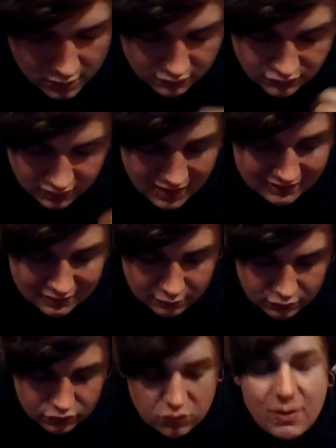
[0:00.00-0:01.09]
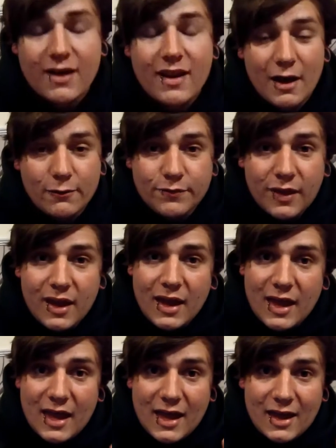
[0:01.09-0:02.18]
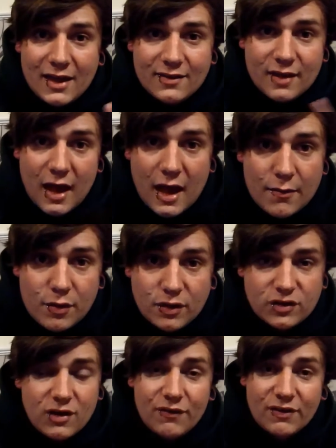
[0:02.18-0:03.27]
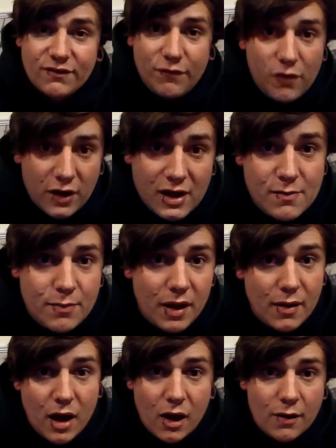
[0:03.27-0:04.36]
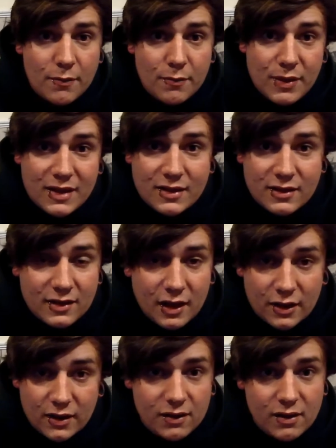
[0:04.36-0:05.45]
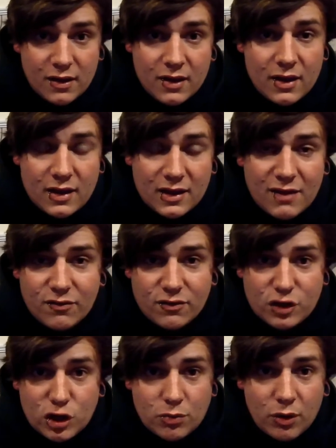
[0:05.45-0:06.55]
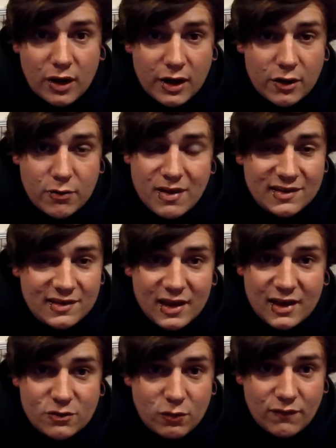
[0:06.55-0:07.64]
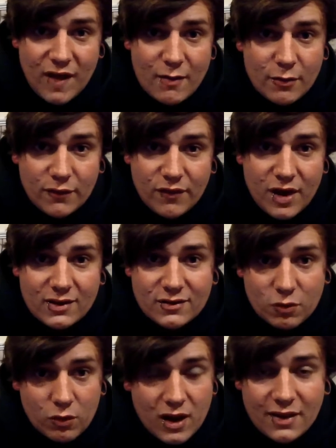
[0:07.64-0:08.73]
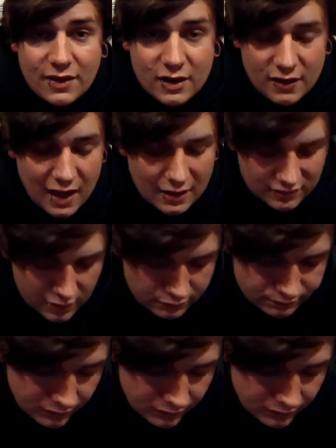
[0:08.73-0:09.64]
So the next thing we're going to talk about now is stuff that's free, but I've been like given to you by your missus or family or friends or anything like that. So